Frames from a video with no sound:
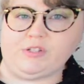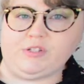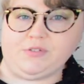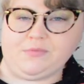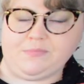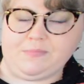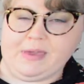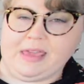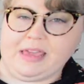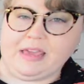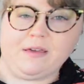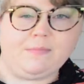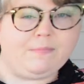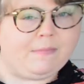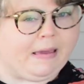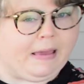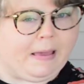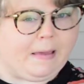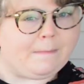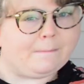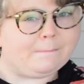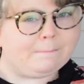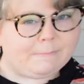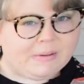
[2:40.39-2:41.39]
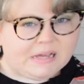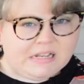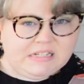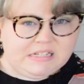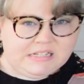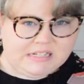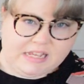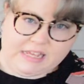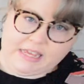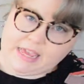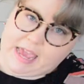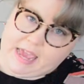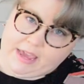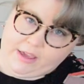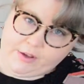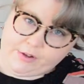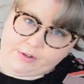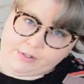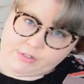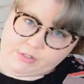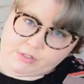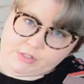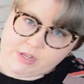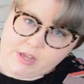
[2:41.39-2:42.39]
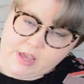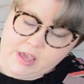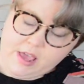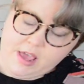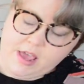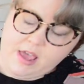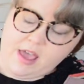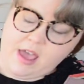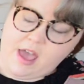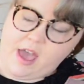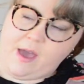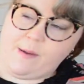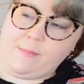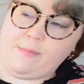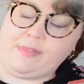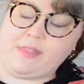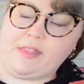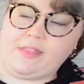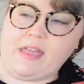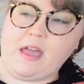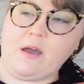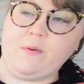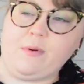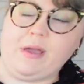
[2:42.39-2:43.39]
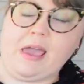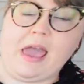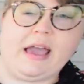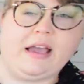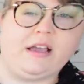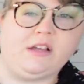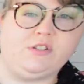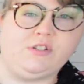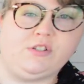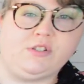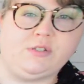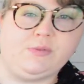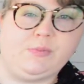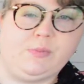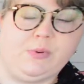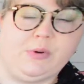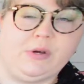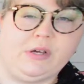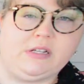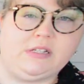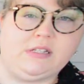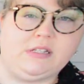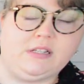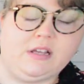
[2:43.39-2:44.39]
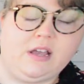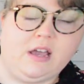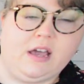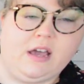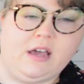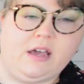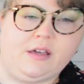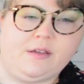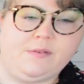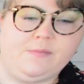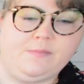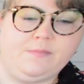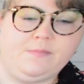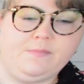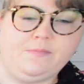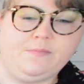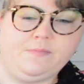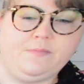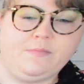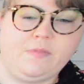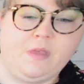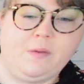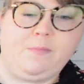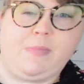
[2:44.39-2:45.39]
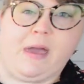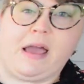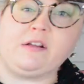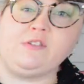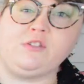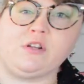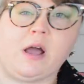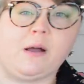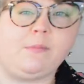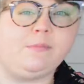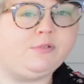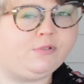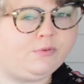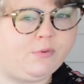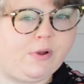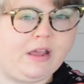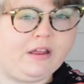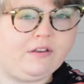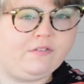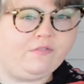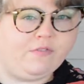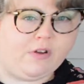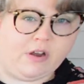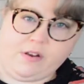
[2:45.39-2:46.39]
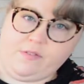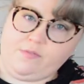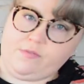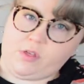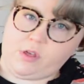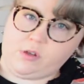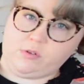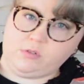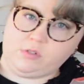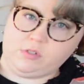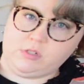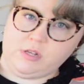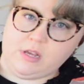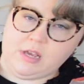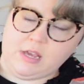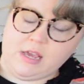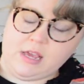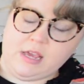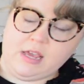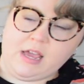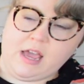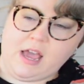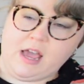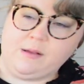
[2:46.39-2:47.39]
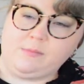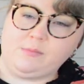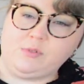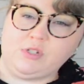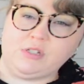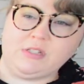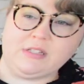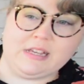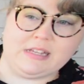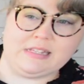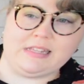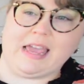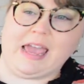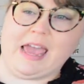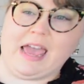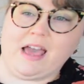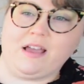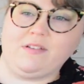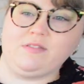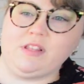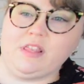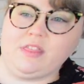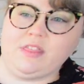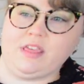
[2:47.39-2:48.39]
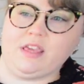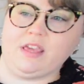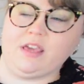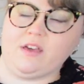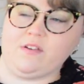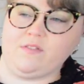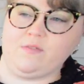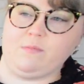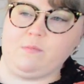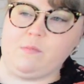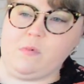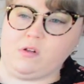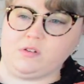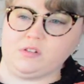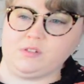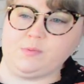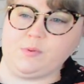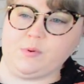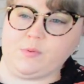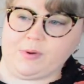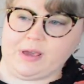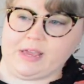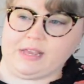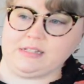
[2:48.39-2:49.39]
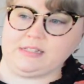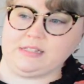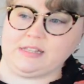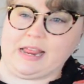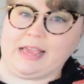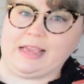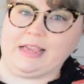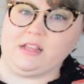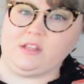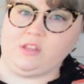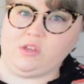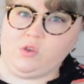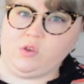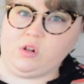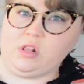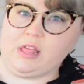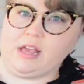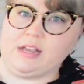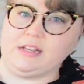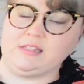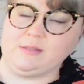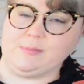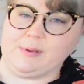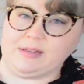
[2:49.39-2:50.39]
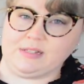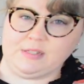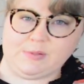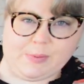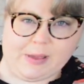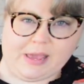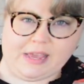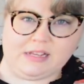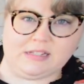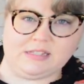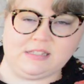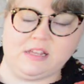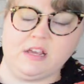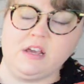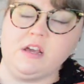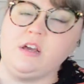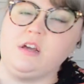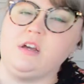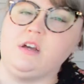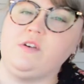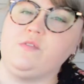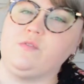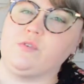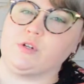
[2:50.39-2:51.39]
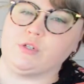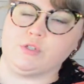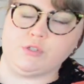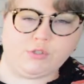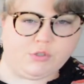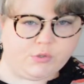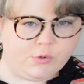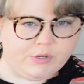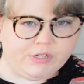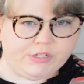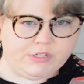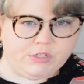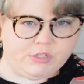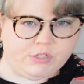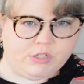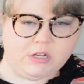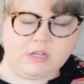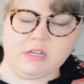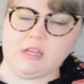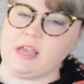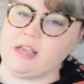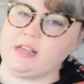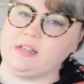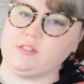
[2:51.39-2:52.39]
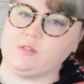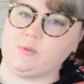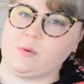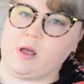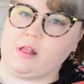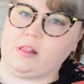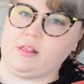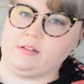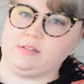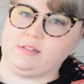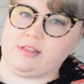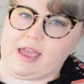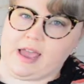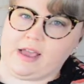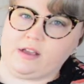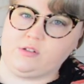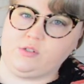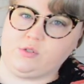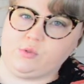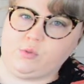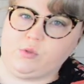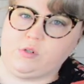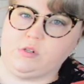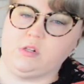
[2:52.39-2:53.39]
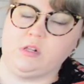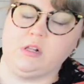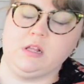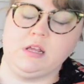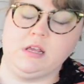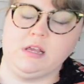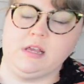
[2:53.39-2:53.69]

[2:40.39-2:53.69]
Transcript: to make my bunting hangers. And then that way I can just put backdrops right in front of those. Just because I have to think of multiple ways that I can utilize my space for storage as well as actual